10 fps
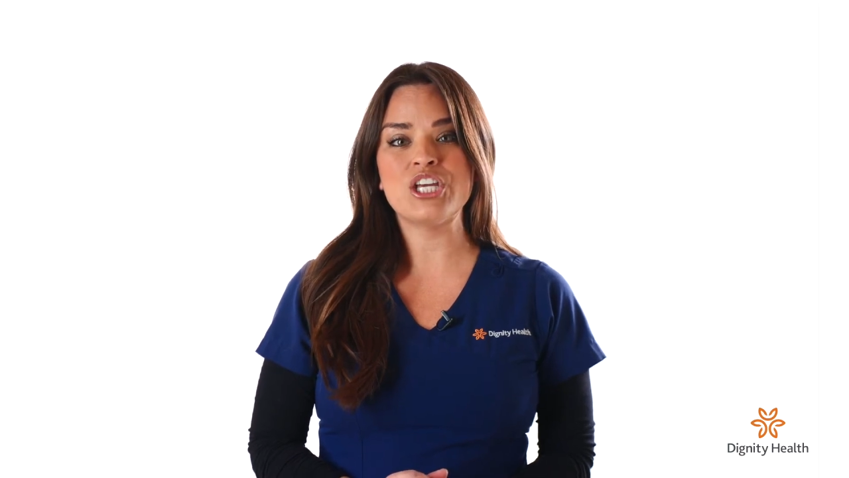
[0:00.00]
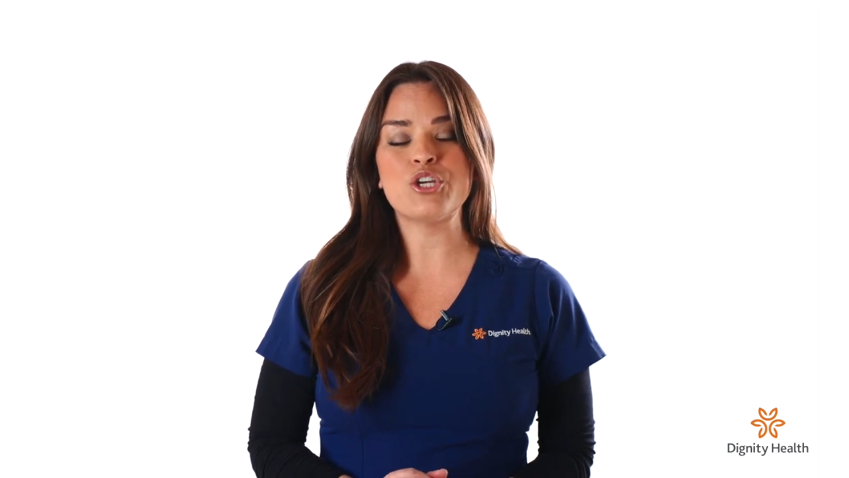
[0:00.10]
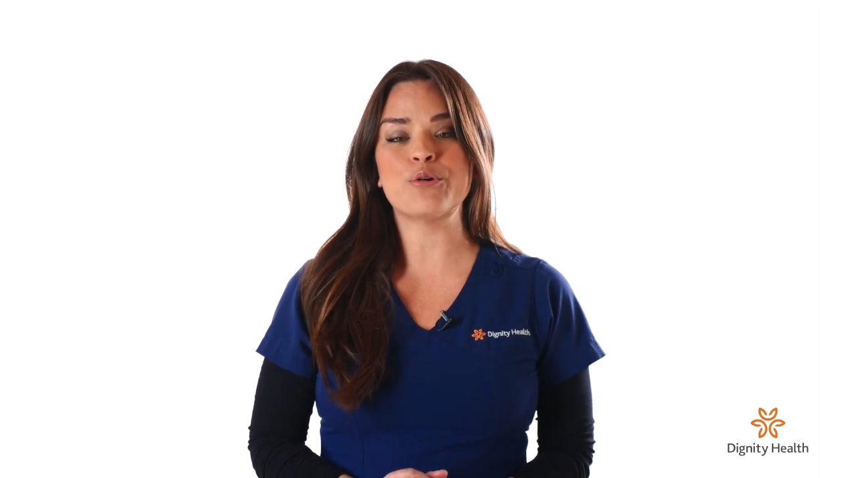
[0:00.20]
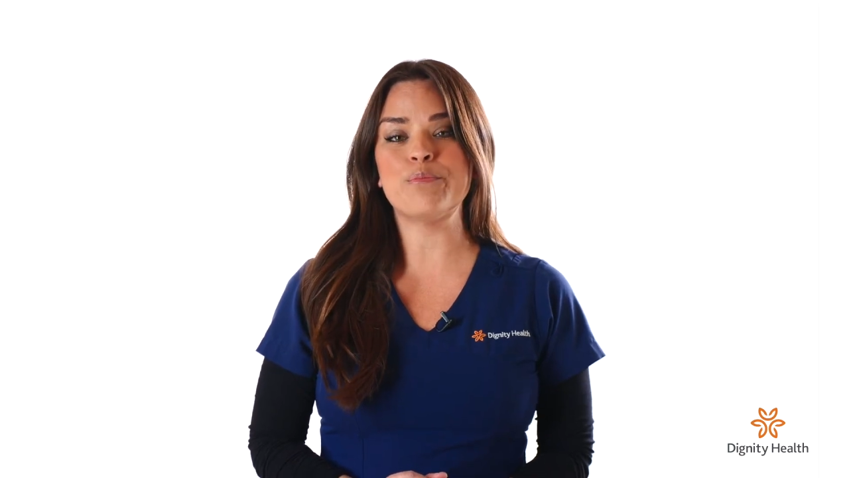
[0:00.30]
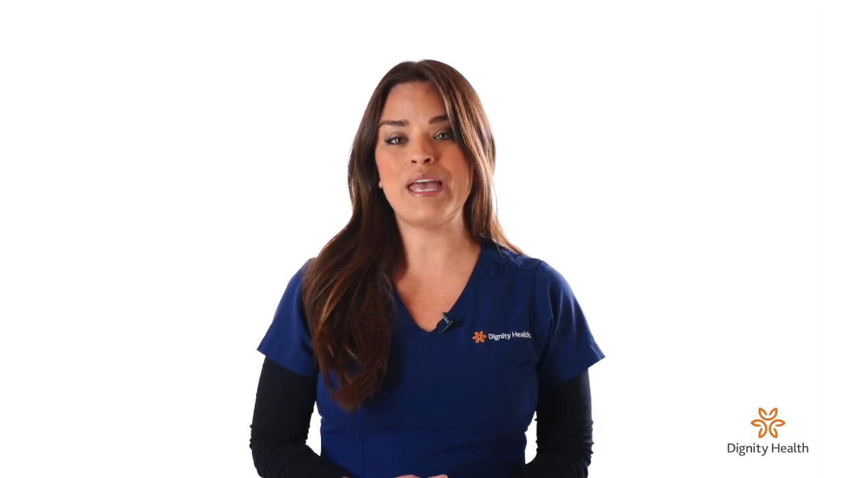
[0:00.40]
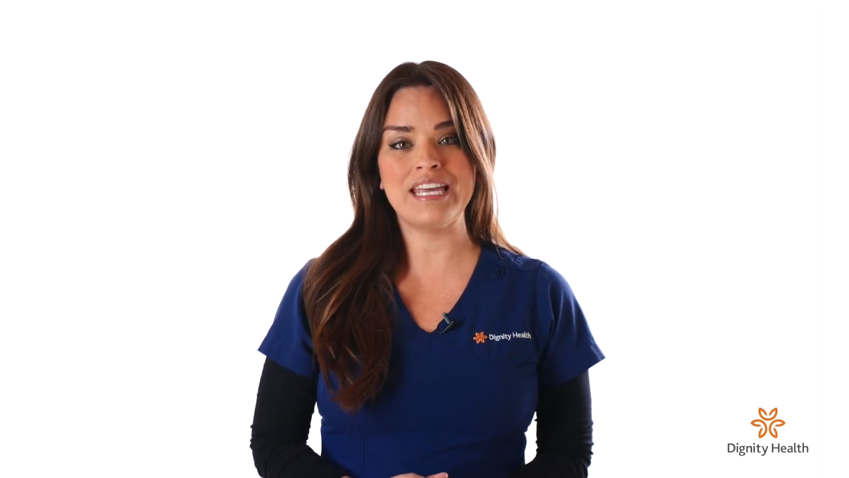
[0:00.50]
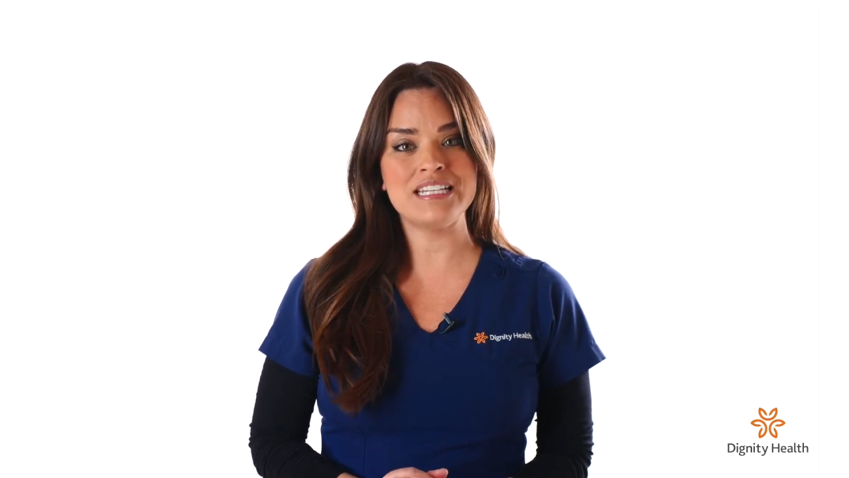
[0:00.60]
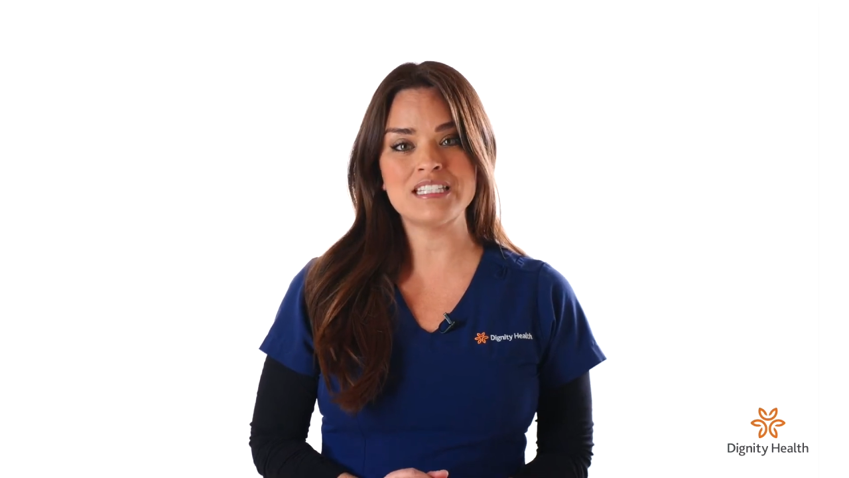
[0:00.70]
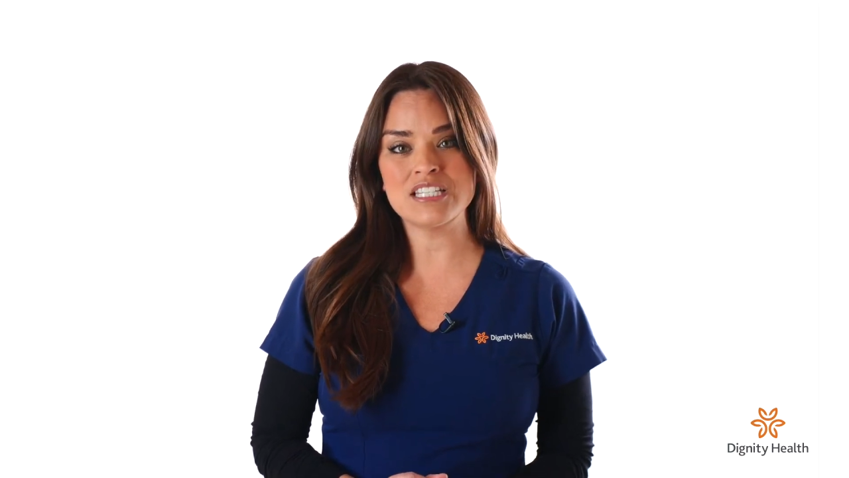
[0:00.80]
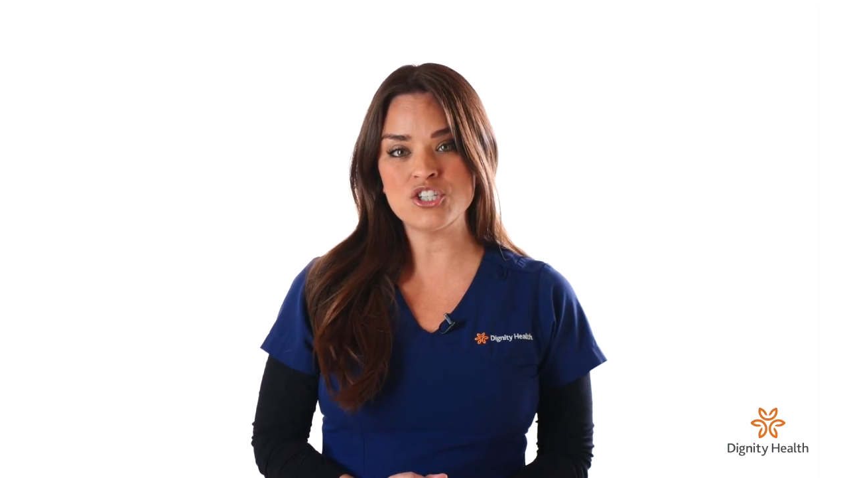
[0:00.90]
your pain
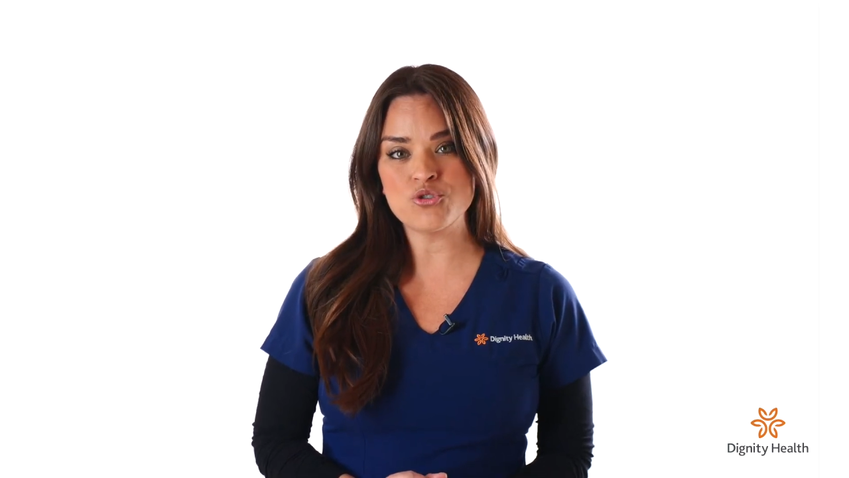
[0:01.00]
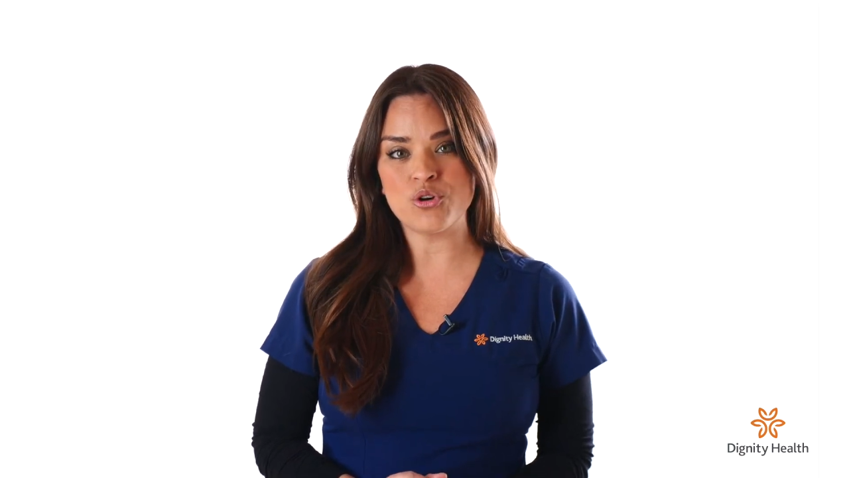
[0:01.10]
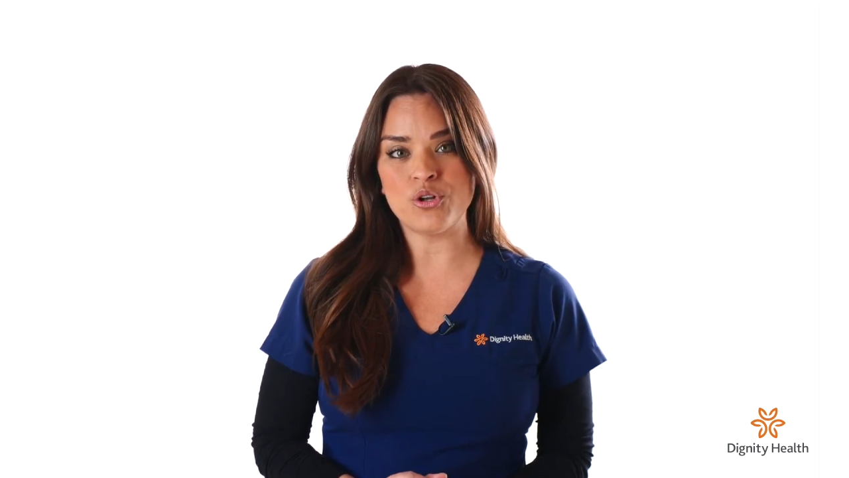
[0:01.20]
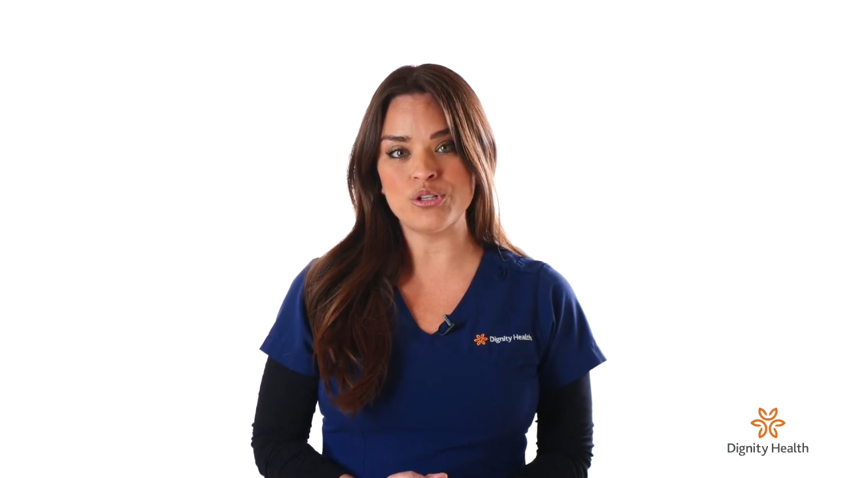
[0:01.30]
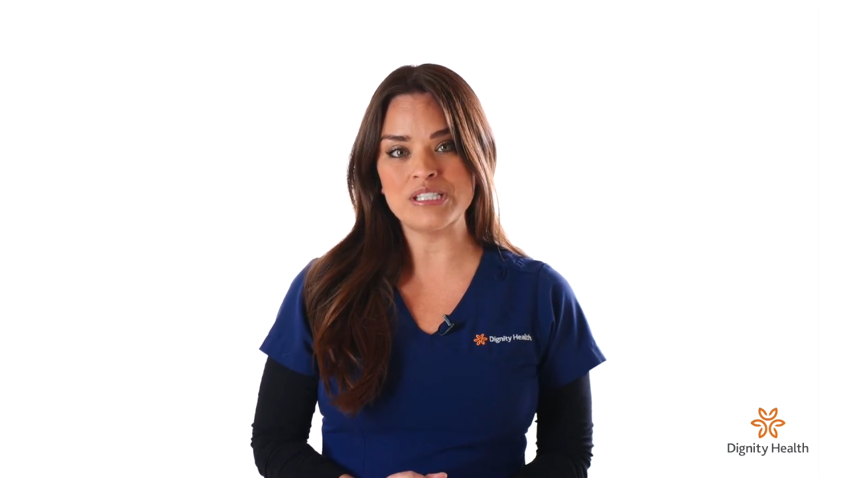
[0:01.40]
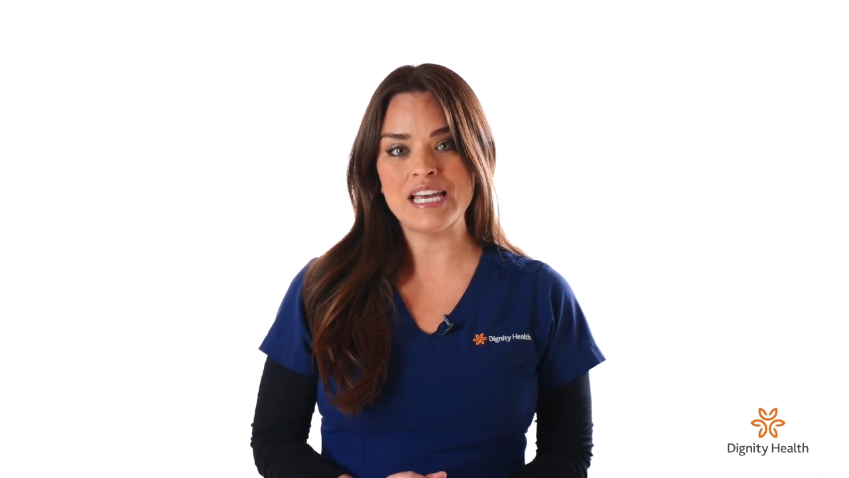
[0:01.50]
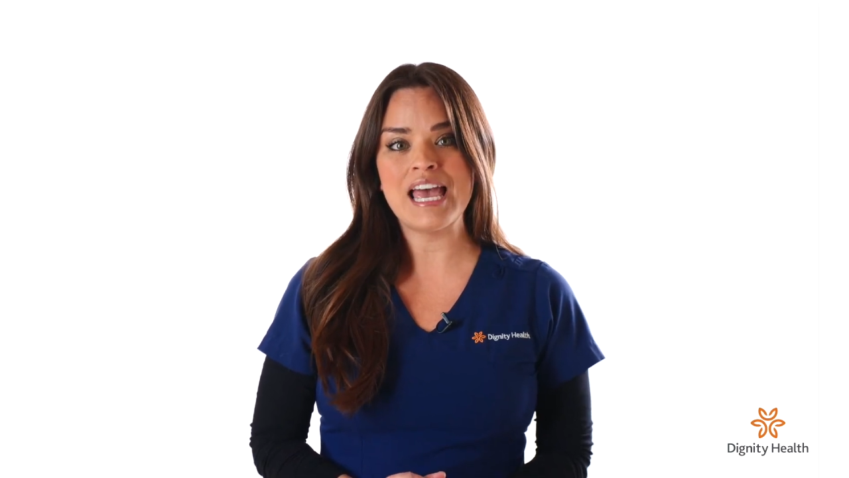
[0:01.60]
is controlled,